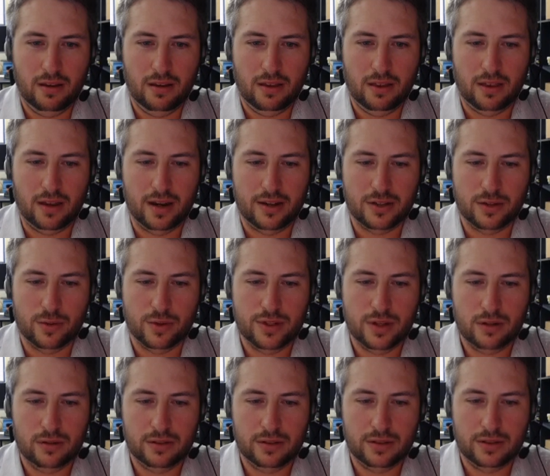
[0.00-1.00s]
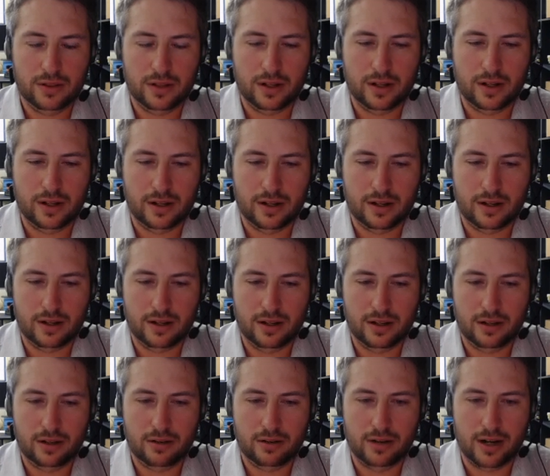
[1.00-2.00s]
that as a result,
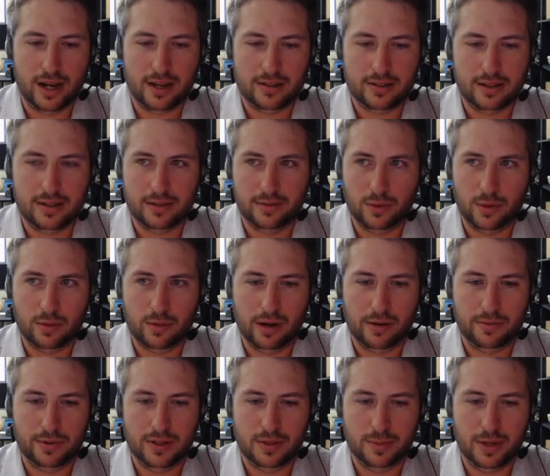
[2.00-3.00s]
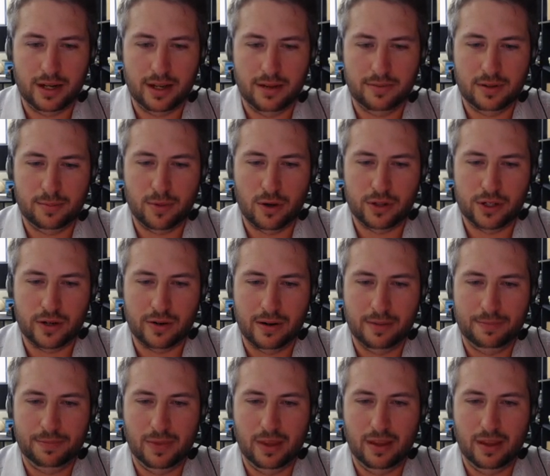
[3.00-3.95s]
it creates, let's have a wait for this PDF to show up.